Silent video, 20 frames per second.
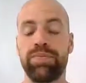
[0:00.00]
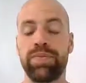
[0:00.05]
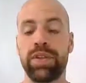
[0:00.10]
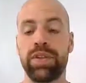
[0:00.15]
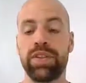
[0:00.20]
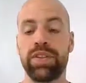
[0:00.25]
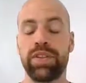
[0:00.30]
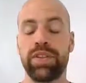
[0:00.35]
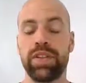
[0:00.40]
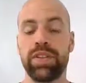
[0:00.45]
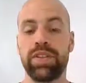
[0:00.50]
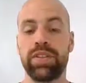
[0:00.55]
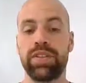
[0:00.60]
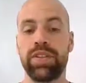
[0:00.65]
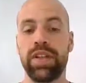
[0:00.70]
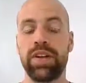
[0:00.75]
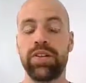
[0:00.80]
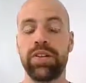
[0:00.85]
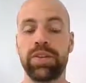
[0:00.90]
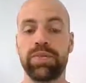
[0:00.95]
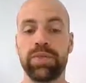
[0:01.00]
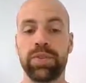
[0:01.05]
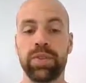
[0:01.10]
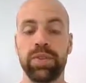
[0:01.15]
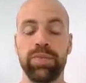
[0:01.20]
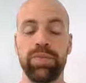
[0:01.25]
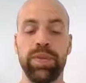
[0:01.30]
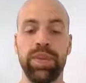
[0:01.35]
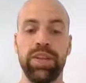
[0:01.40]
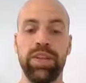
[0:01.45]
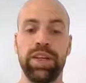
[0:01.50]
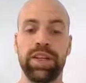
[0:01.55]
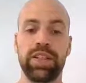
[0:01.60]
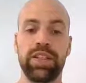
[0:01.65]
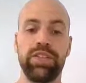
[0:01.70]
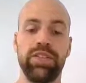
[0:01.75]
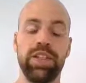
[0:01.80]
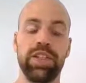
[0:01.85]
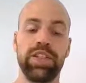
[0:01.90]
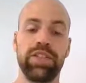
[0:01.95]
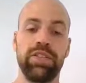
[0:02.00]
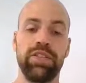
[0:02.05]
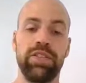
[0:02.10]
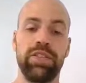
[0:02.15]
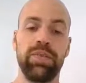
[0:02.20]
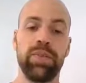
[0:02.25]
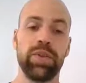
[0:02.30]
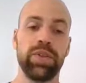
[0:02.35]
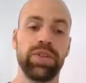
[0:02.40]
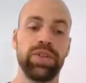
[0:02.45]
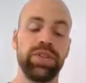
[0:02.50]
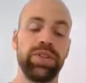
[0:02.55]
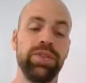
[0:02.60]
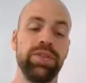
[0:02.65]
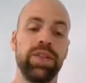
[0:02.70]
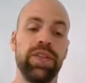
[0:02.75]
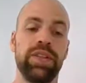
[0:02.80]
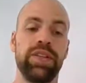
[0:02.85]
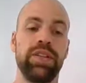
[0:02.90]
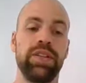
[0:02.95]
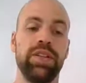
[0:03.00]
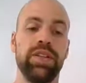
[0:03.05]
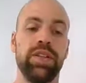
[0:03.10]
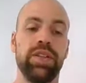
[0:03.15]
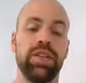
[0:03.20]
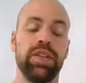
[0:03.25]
processing this telegram could be the activation of the motor unit,